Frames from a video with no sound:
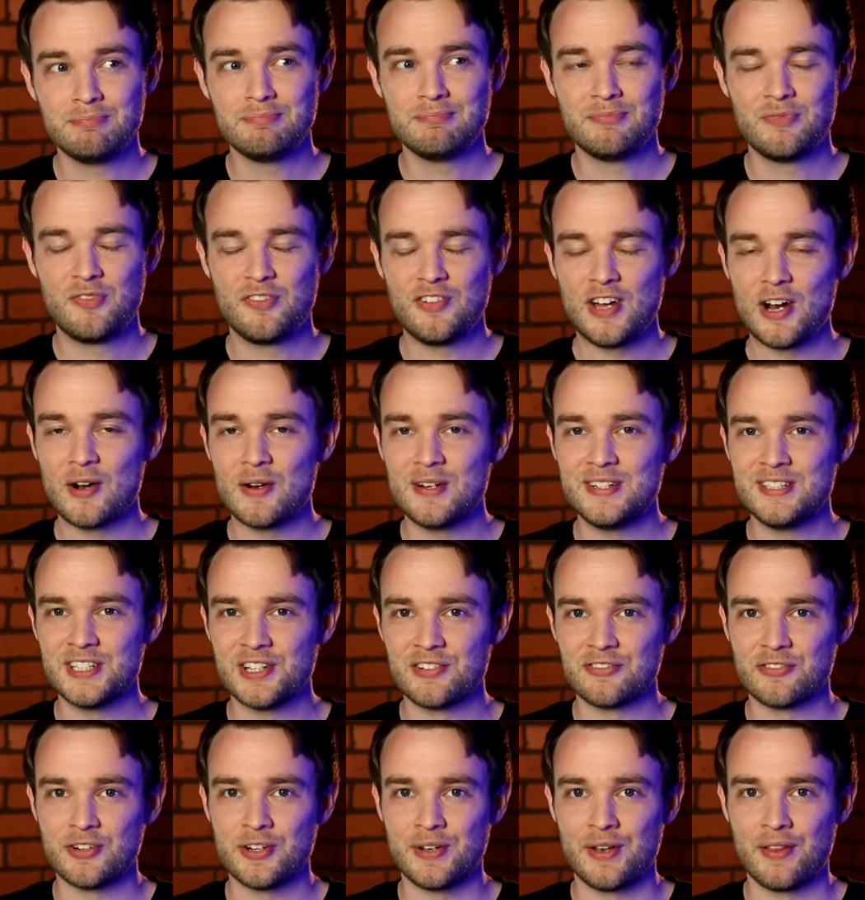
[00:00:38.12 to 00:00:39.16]
very
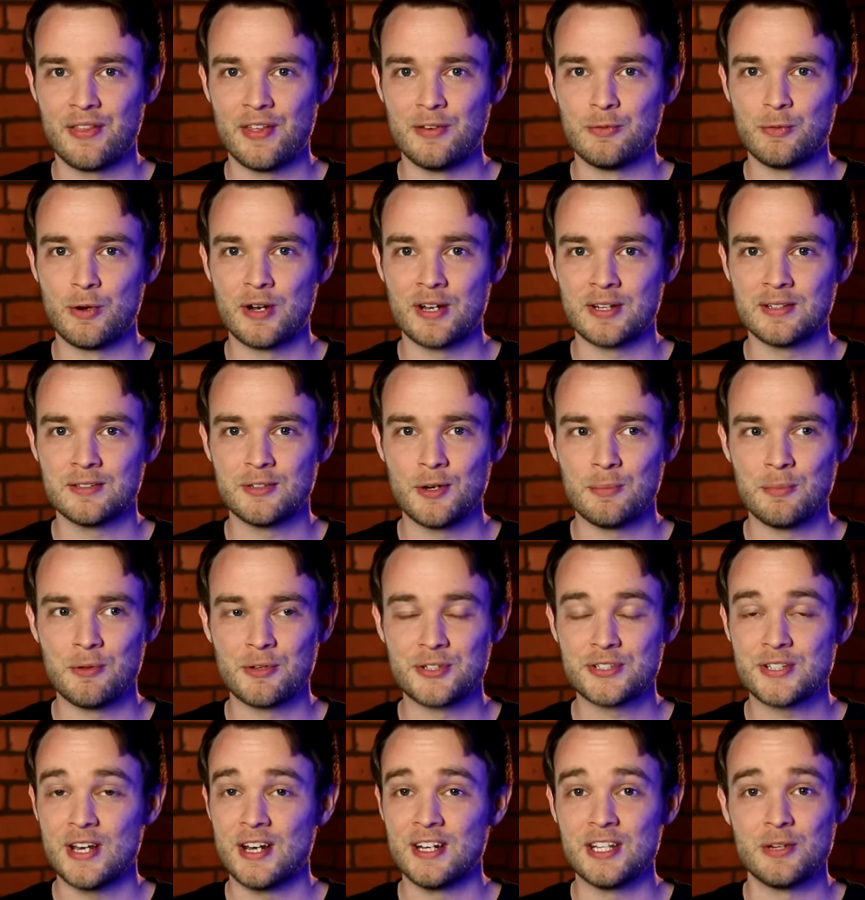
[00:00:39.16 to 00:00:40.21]
different than what
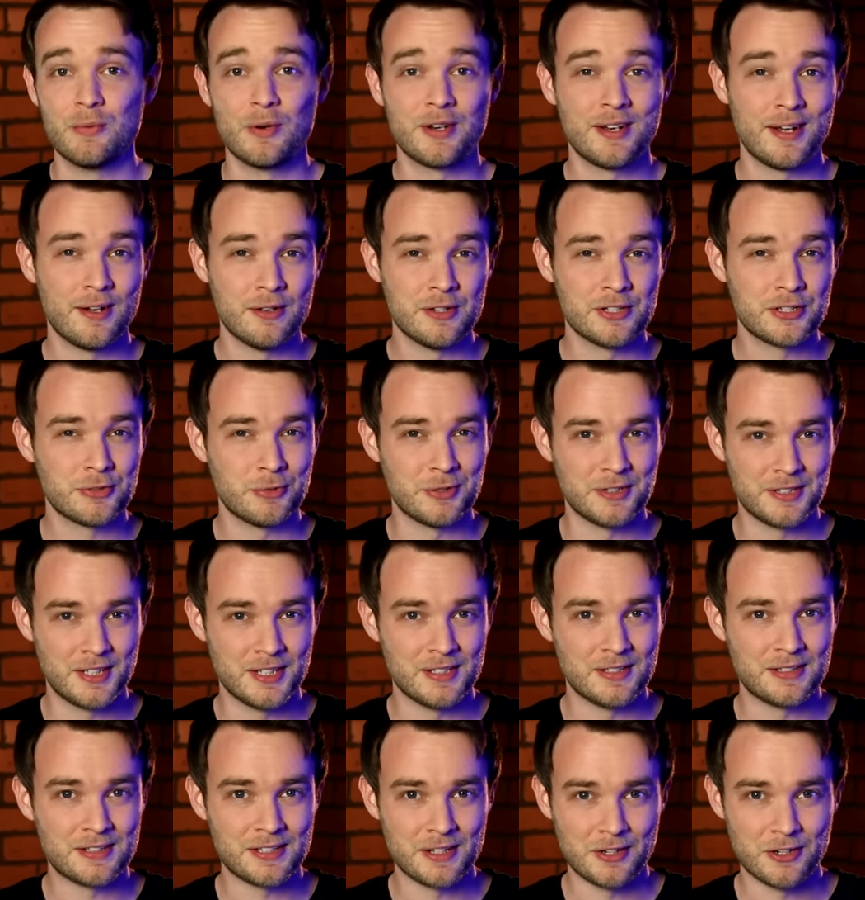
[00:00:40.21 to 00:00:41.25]
almost anyone else would
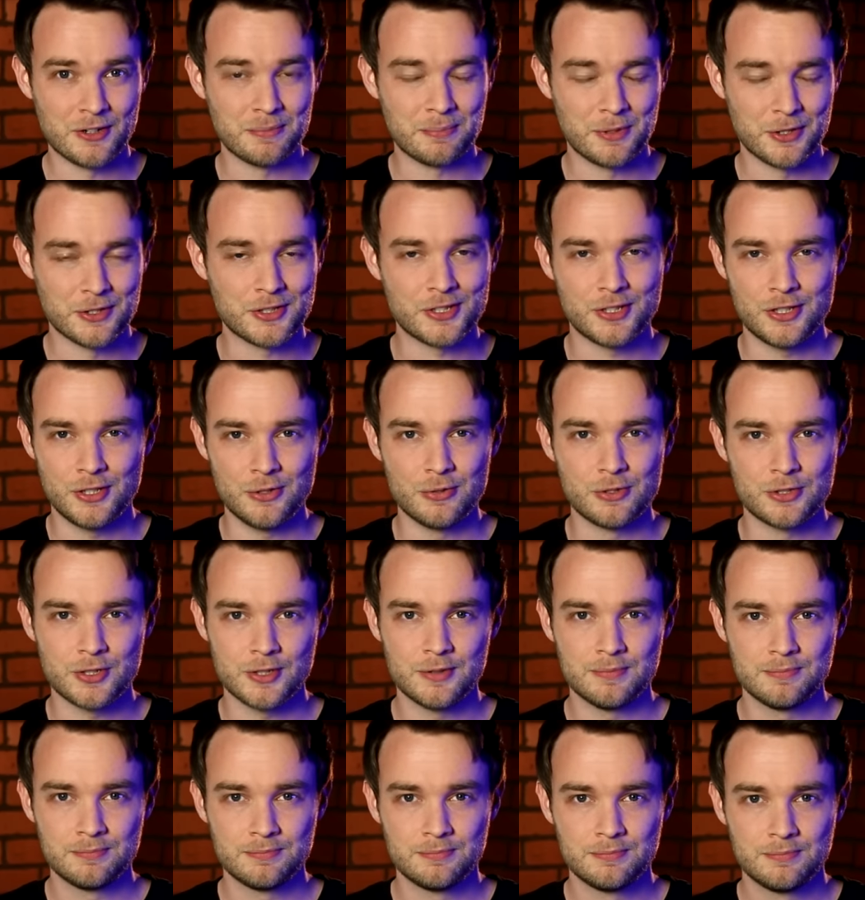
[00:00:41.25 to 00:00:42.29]
consider
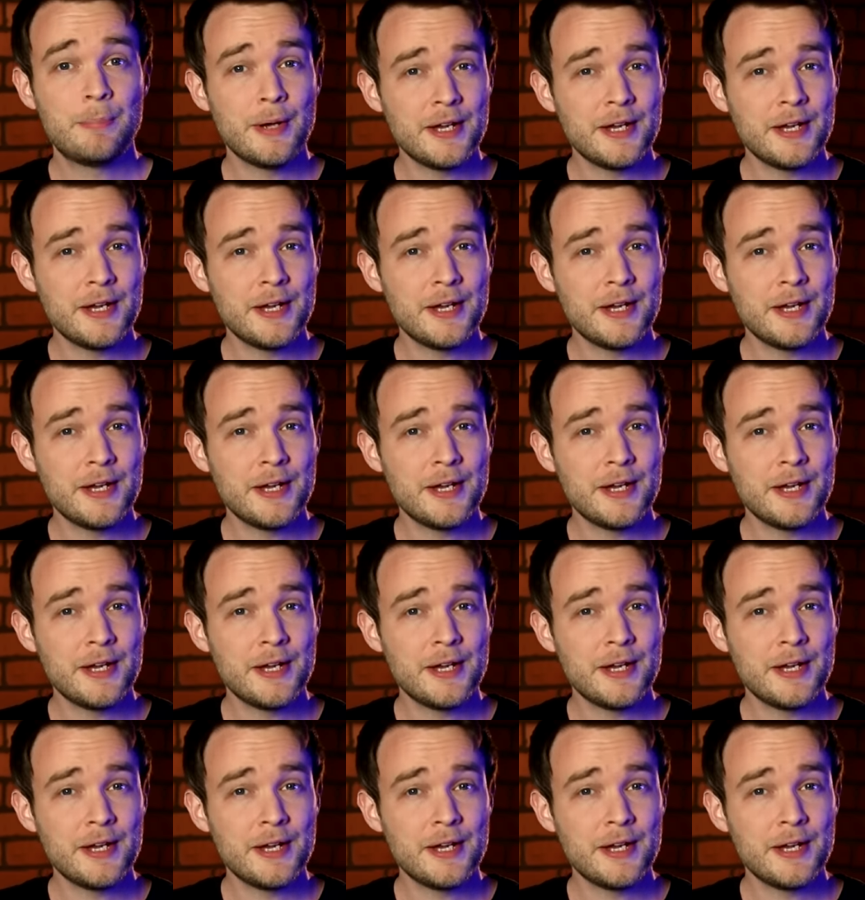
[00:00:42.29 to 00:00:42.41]
persecution.